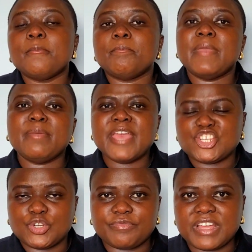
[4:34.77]
Maybe I
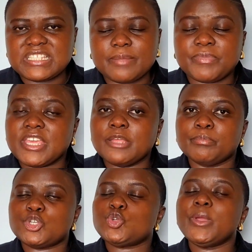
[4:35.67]
should find something in
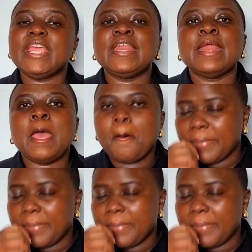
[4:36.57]
between,